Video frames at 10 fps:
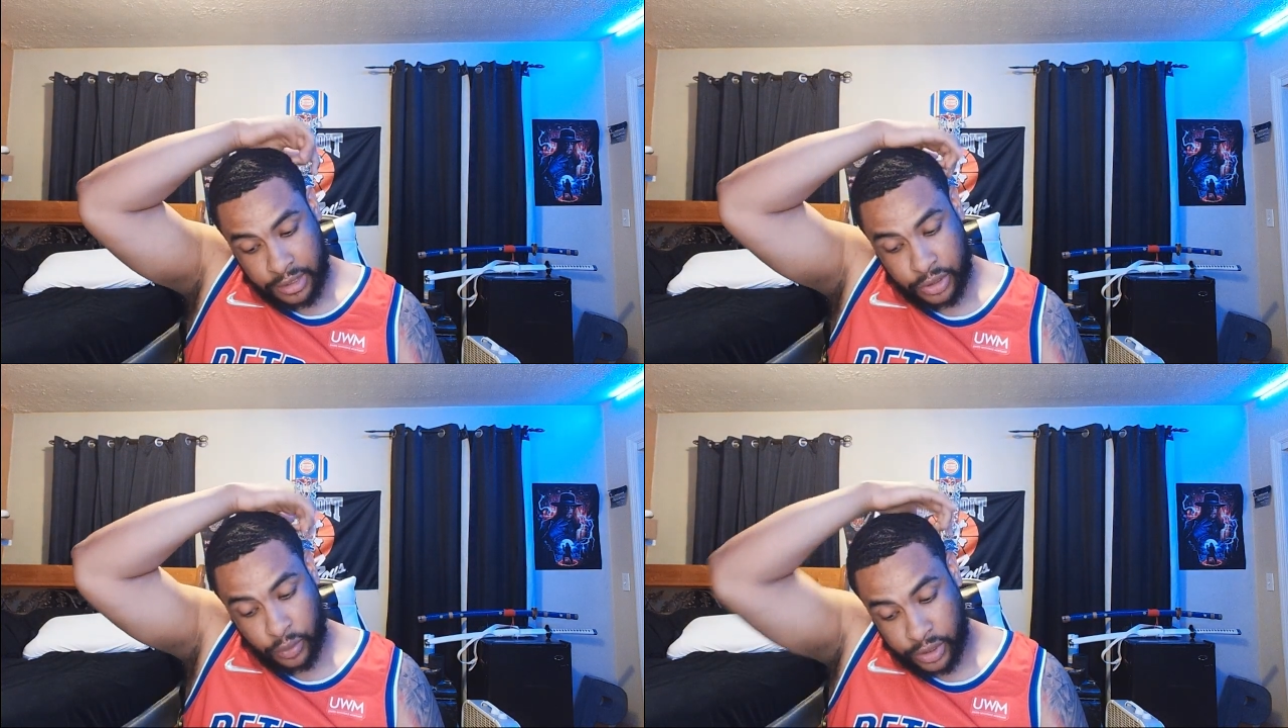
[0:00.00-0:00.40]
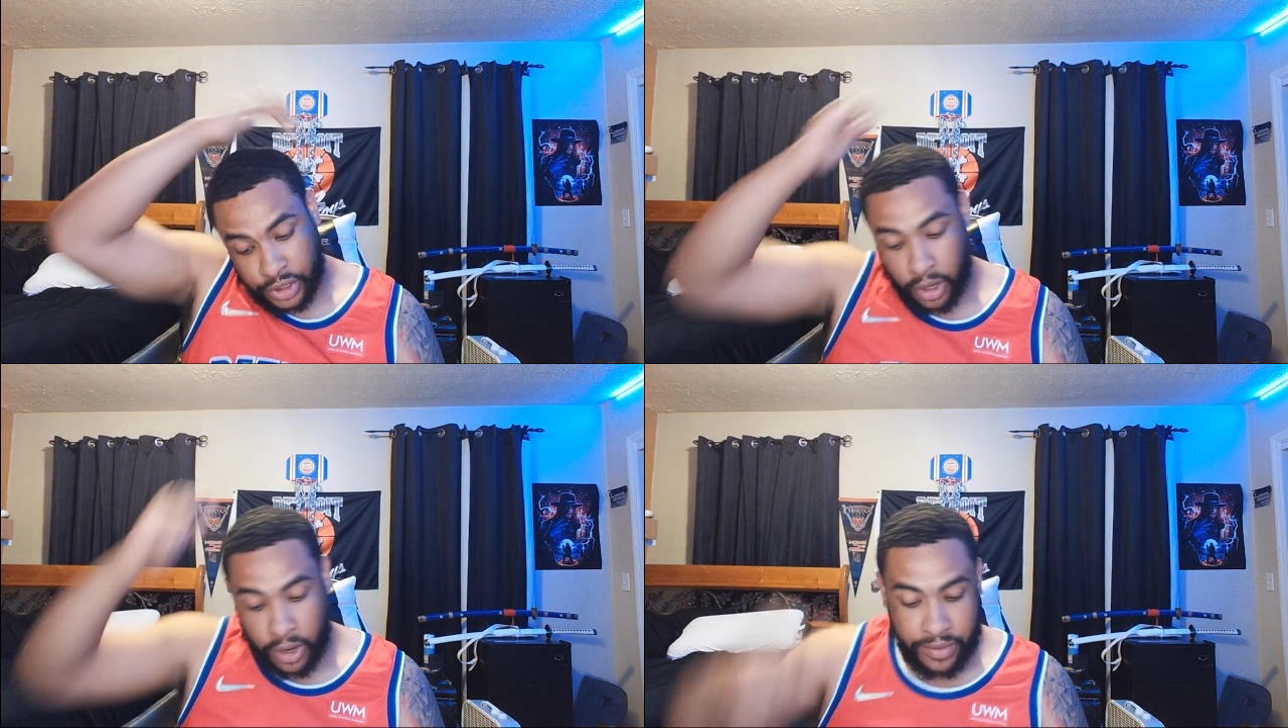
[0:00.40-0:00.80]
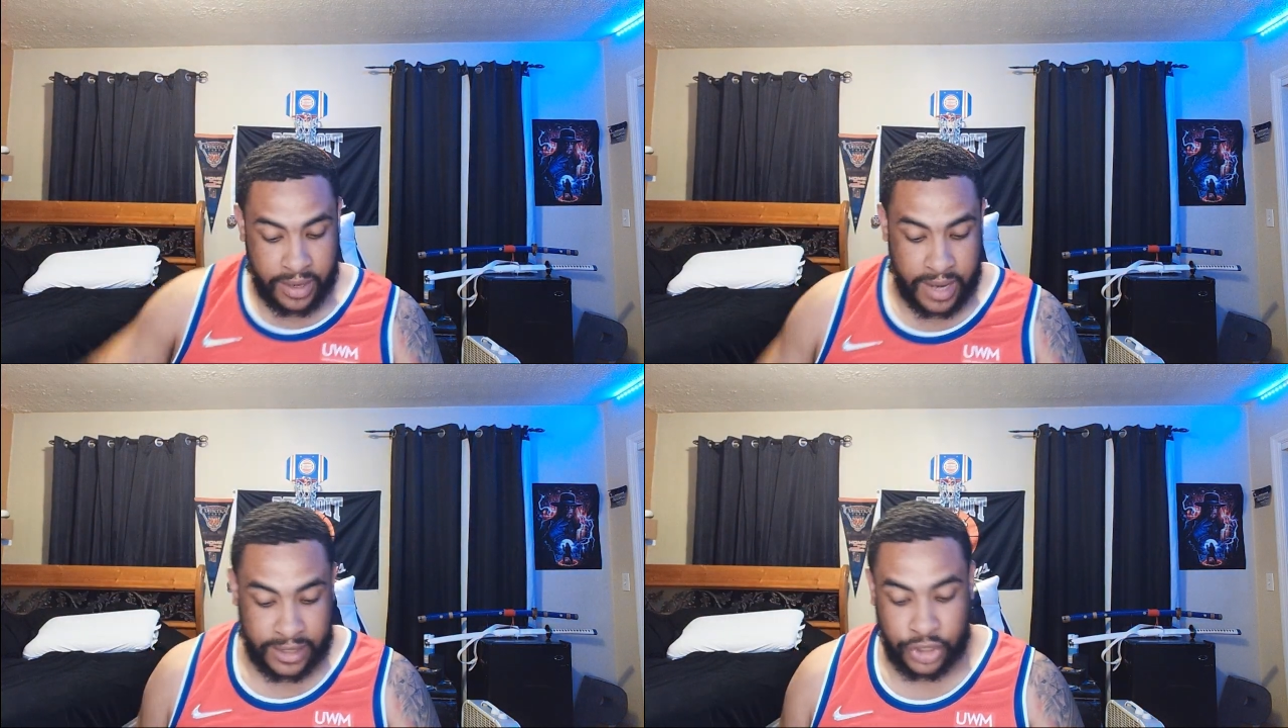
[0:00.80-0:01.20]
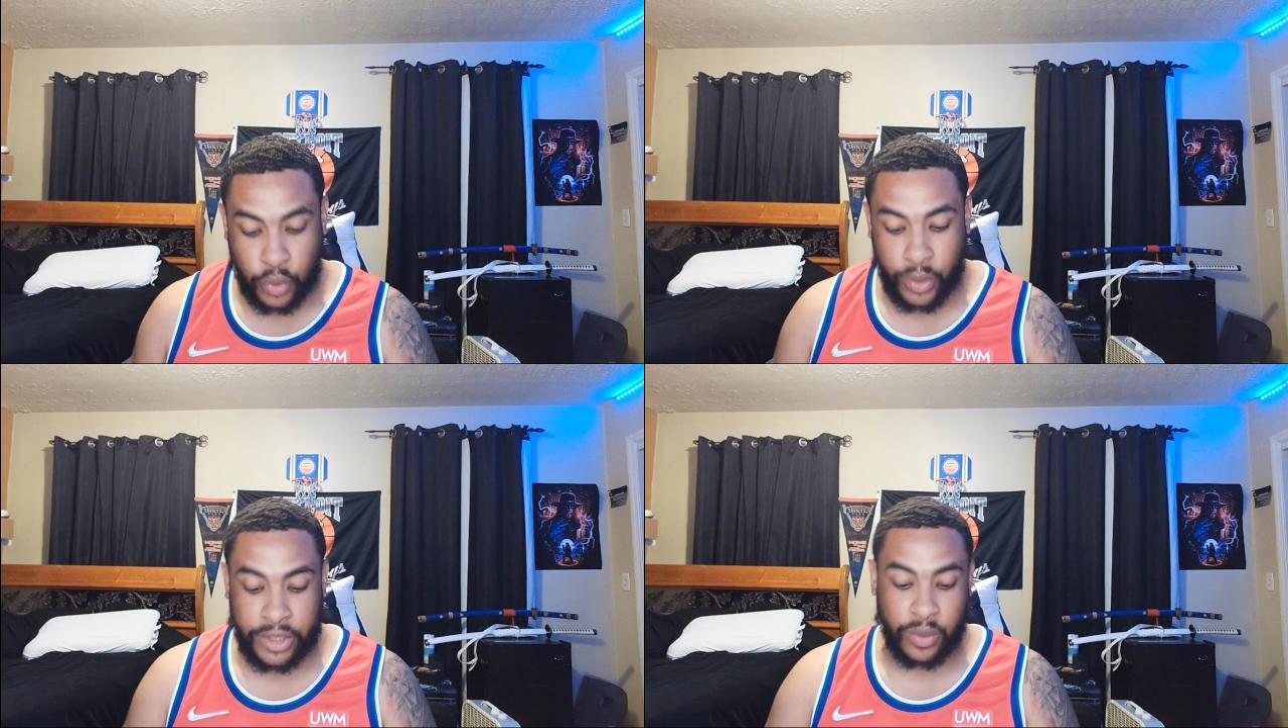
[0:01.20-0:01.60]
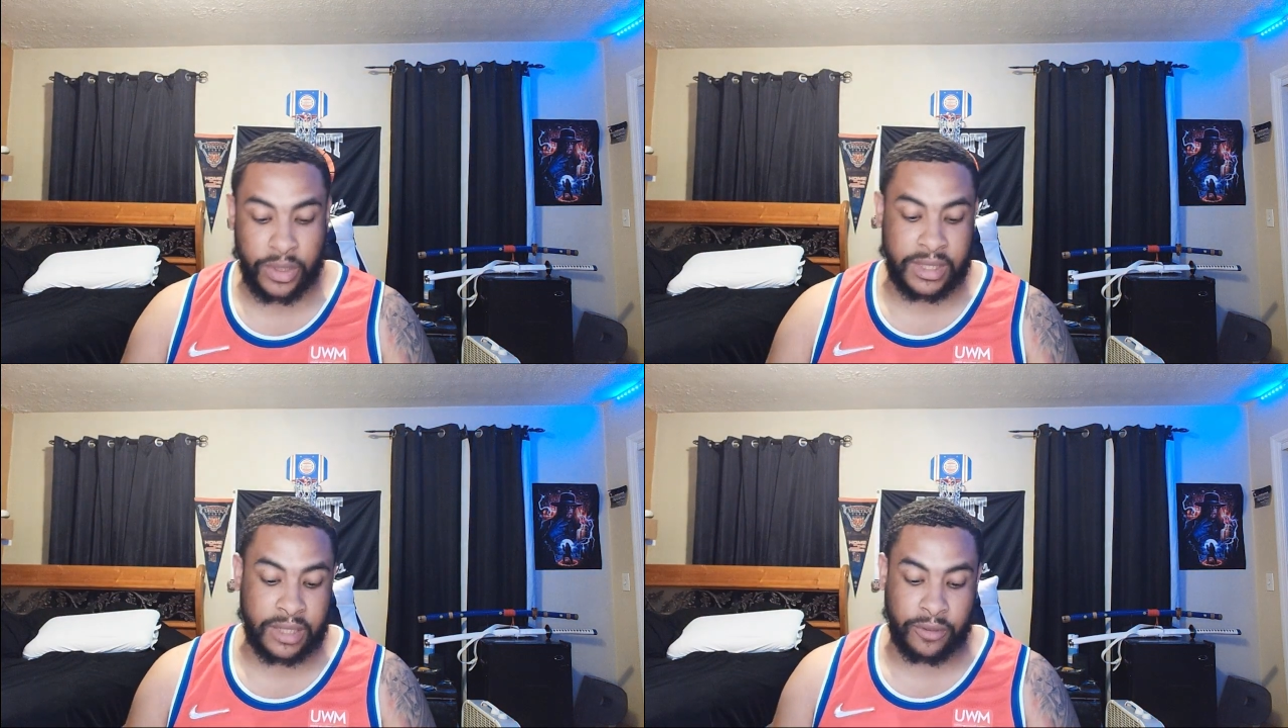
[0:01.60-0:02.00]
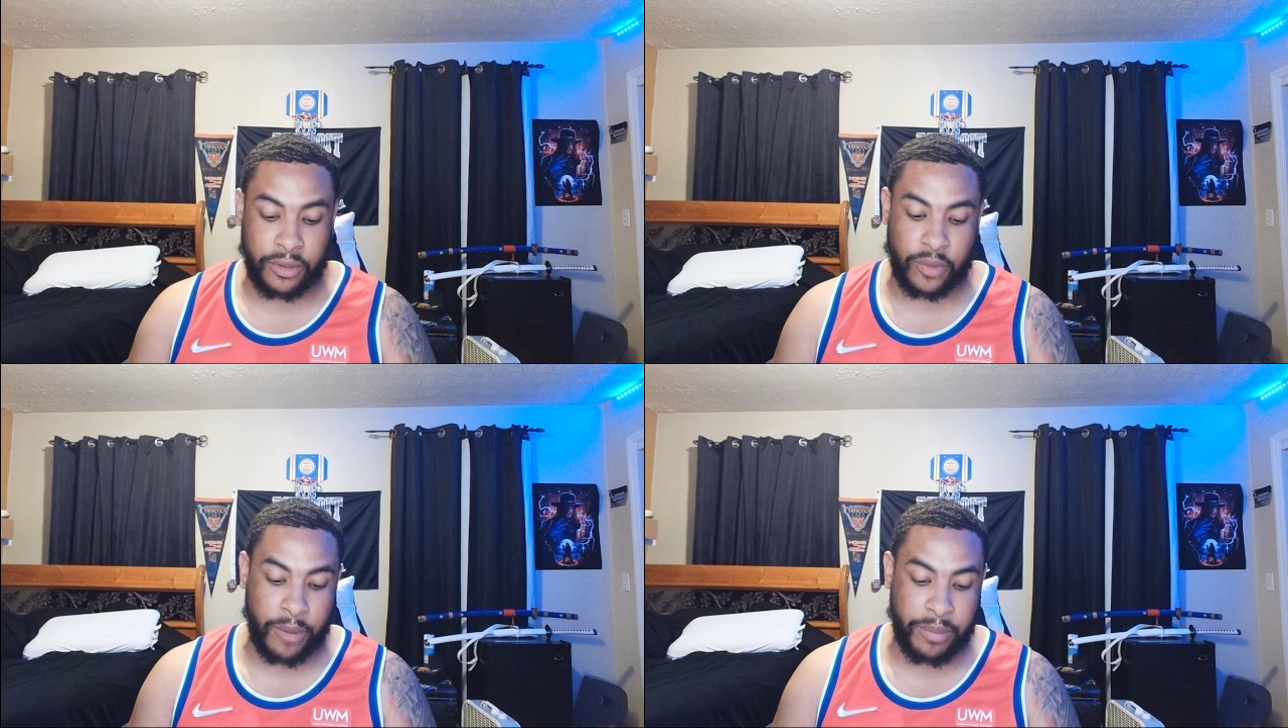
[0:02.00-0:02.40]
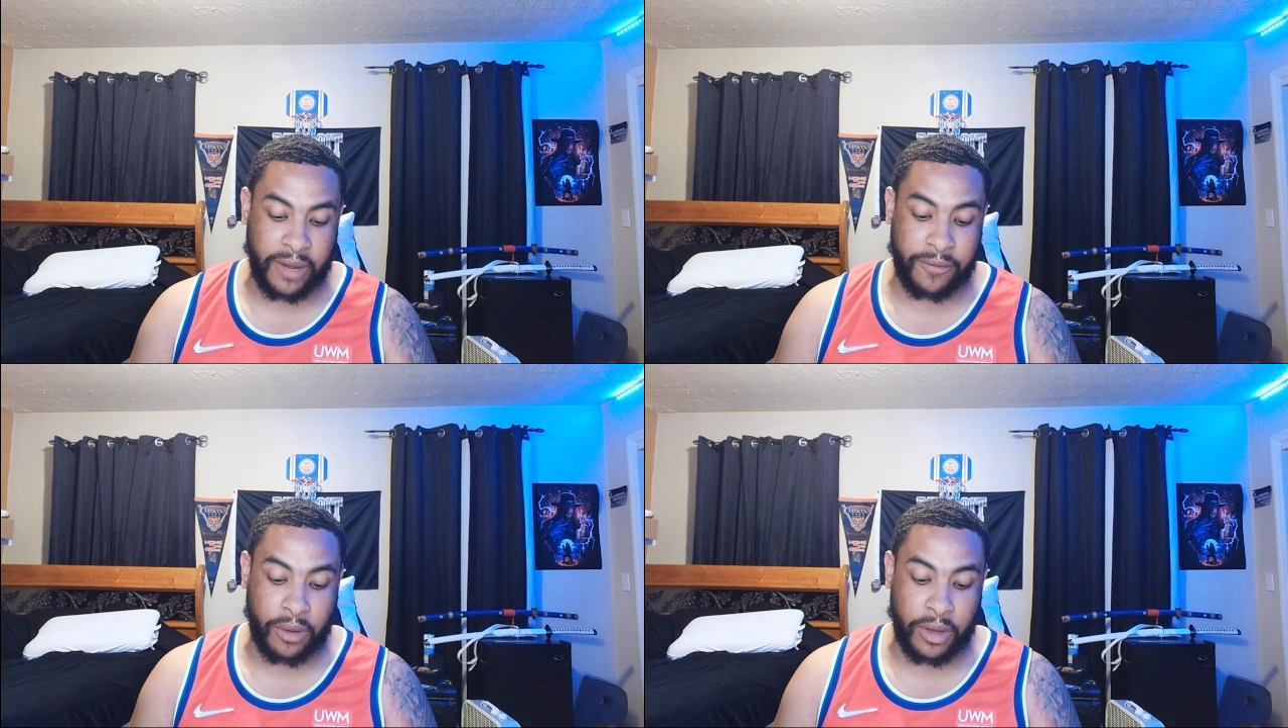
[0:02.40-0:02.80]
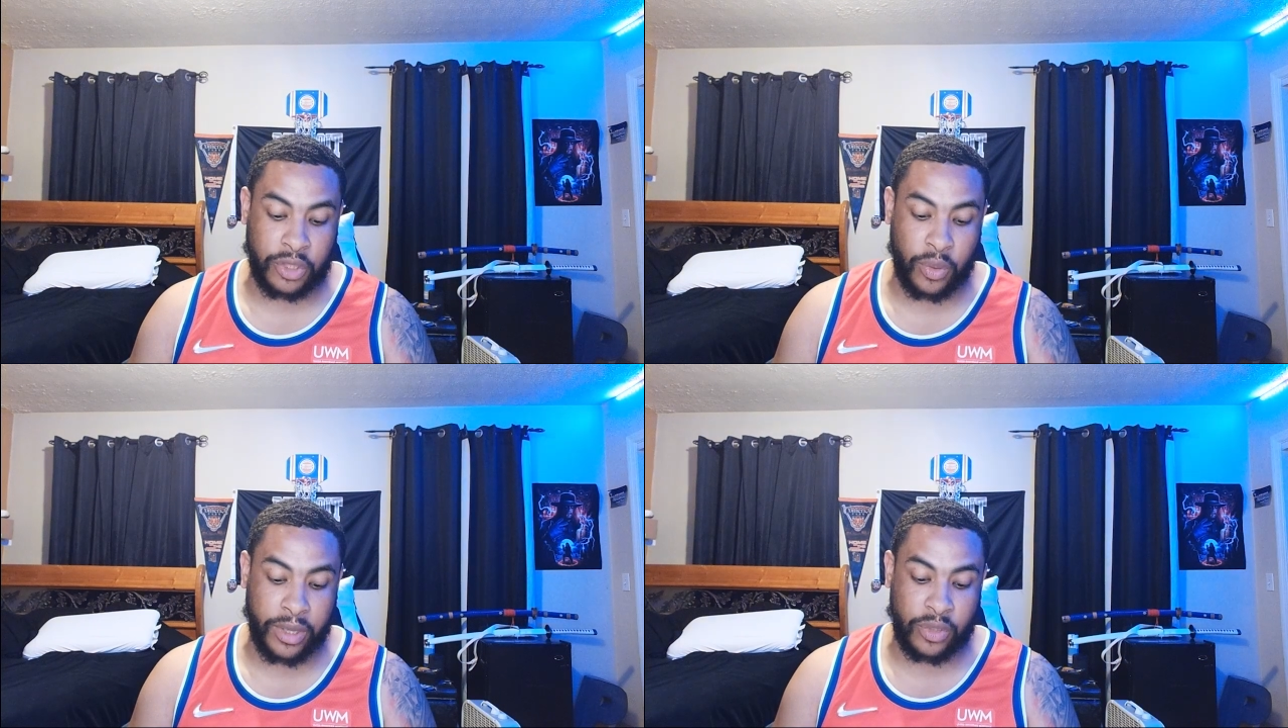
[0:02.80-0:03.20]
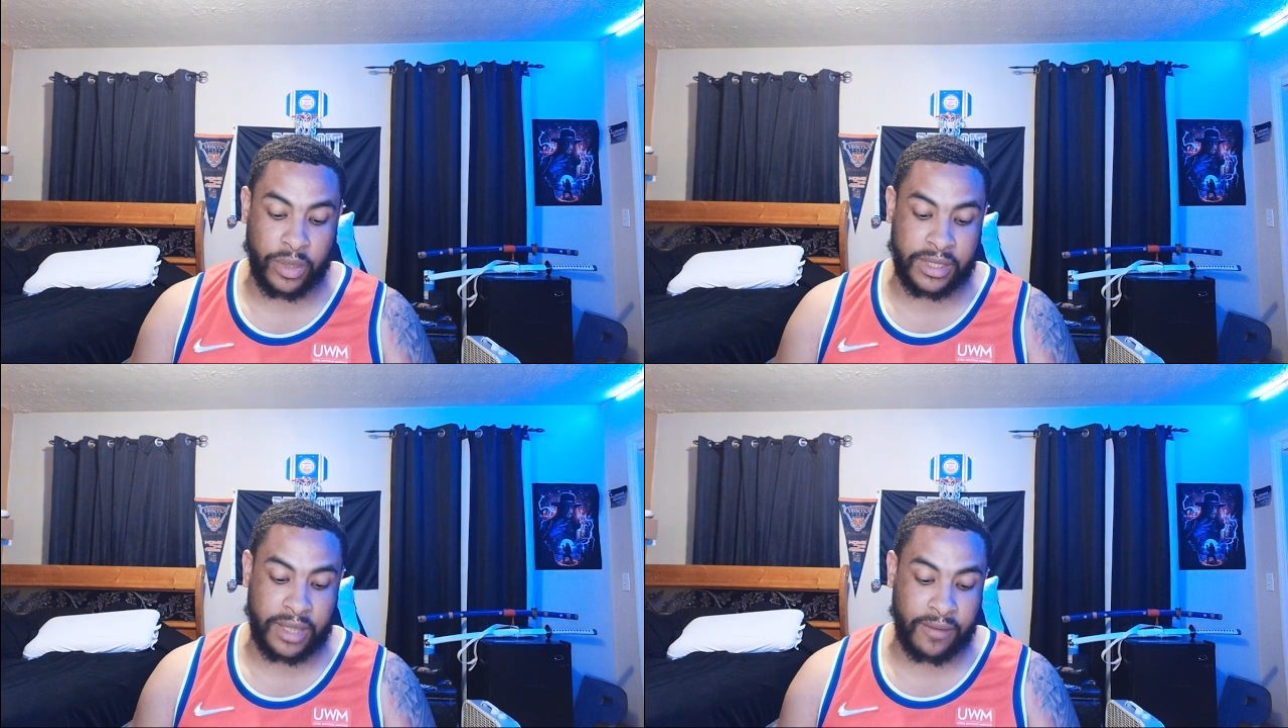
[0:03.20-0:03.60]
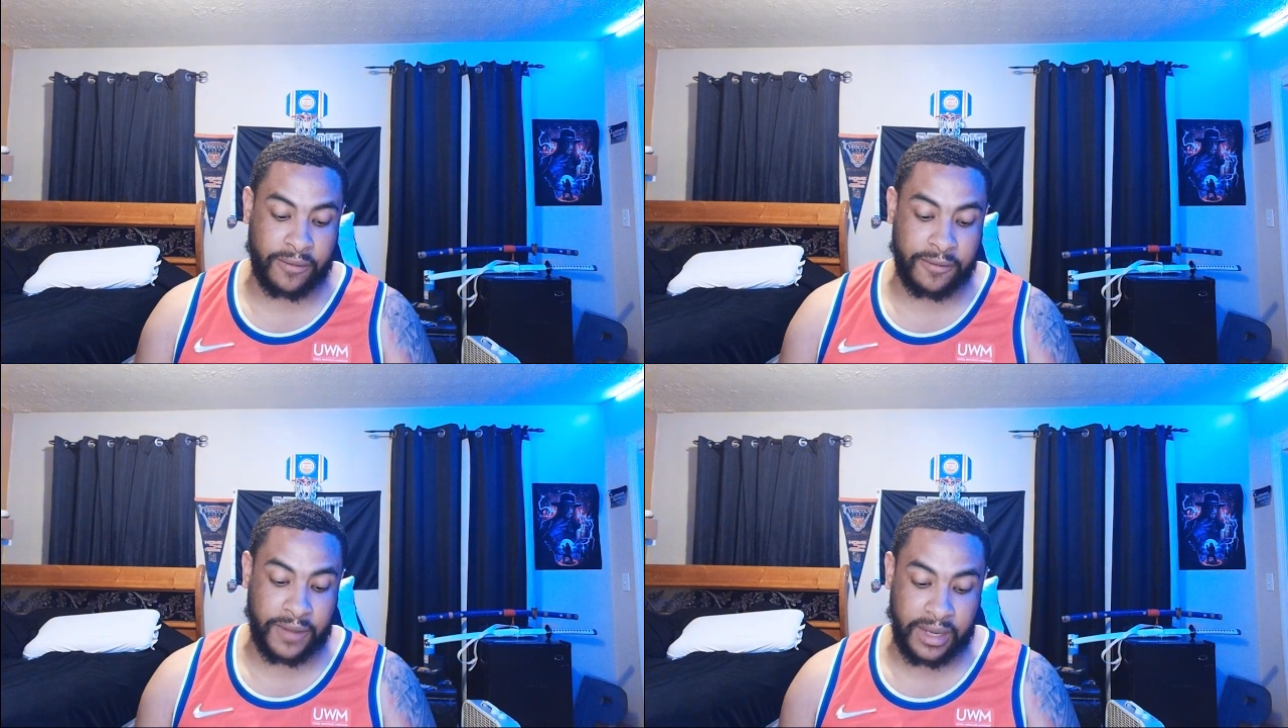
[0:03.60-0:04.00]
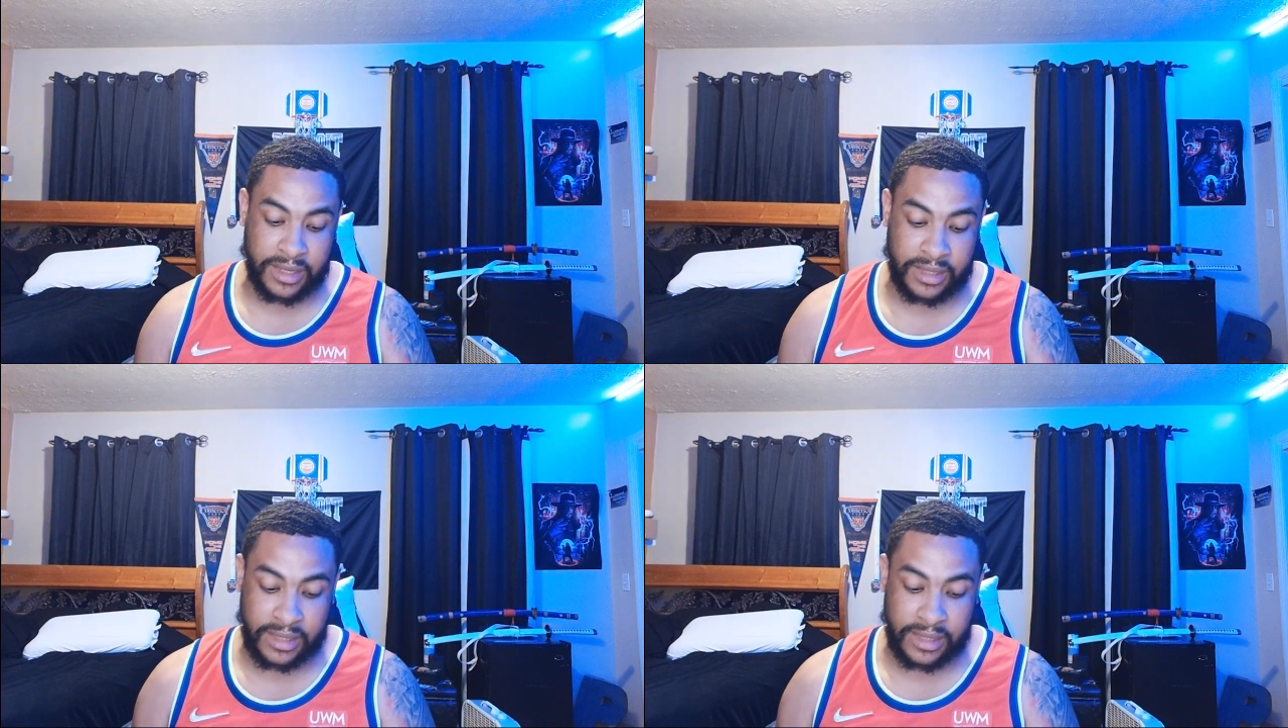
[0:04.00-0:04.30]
to return the Nets 2026 first round pick for a 2027 Phoenix